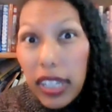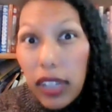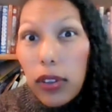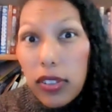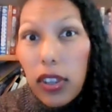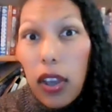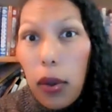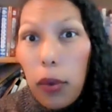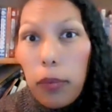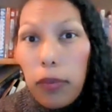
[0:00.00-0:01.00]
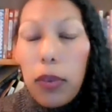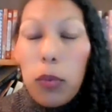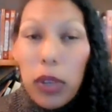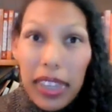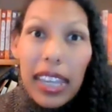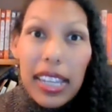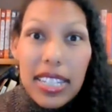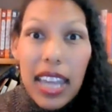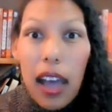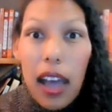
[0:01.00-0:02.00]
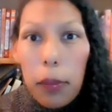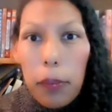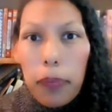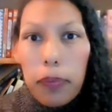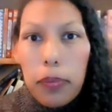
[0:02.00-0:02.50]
years ago, from what they can tell.